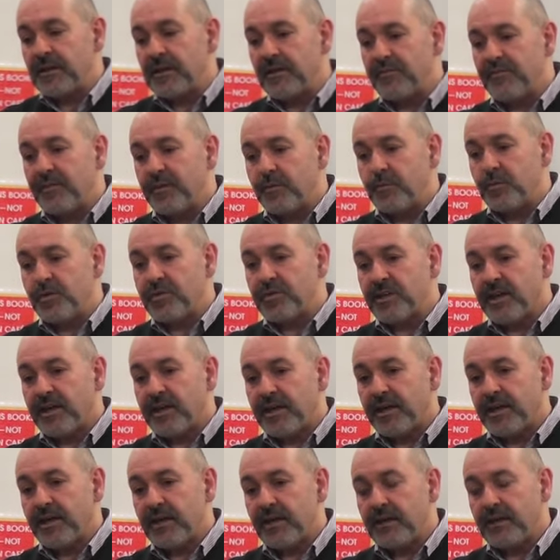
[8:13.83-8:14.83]
if it was
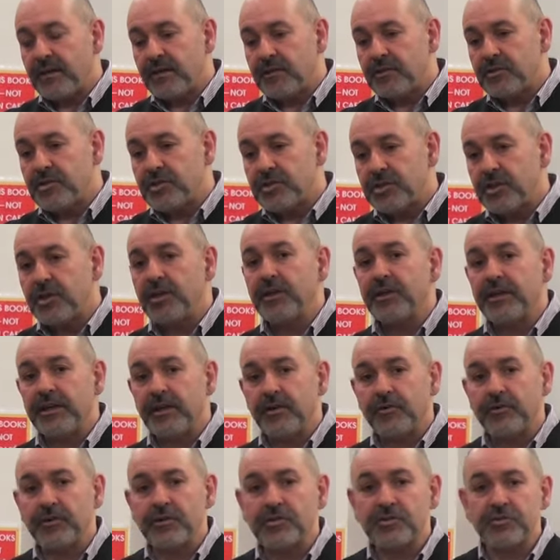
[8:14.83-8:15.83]
a
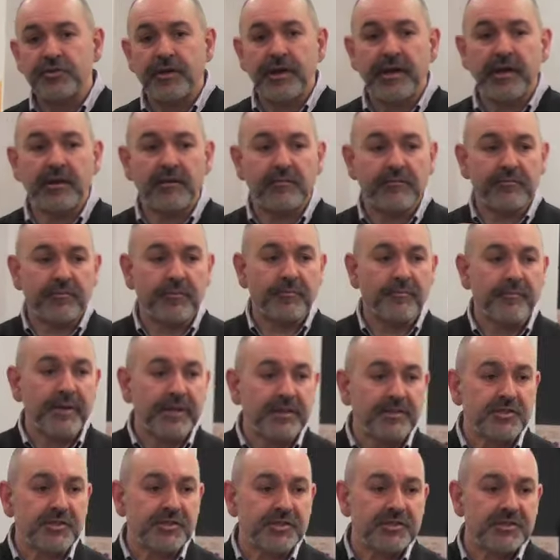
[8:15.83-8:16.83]
journey on a train from
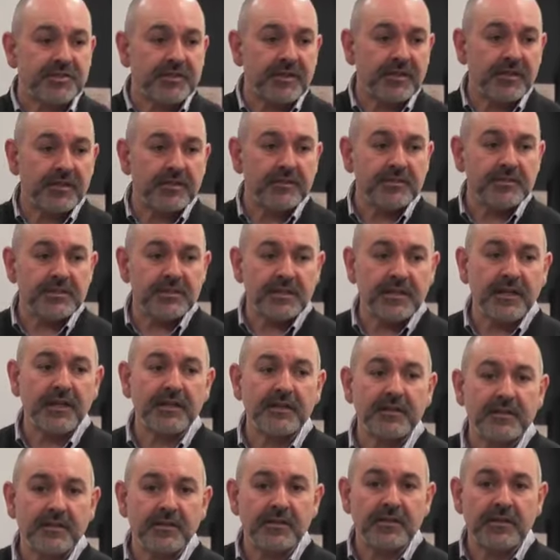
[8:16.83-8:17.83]
Manchester to
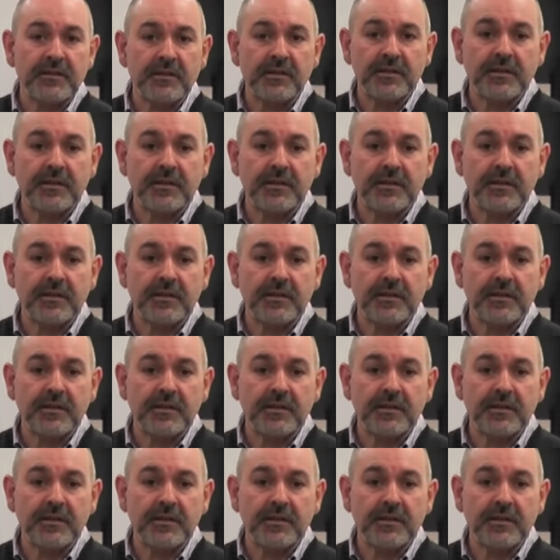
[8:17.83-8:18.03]
London,